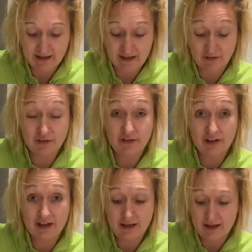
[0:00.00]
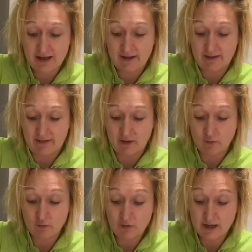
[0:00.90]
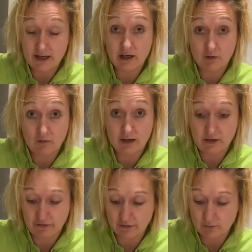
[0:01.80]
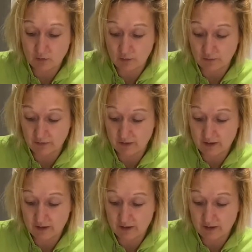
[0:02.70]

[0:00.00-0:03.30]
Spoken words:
you can see that they're really, really smooth.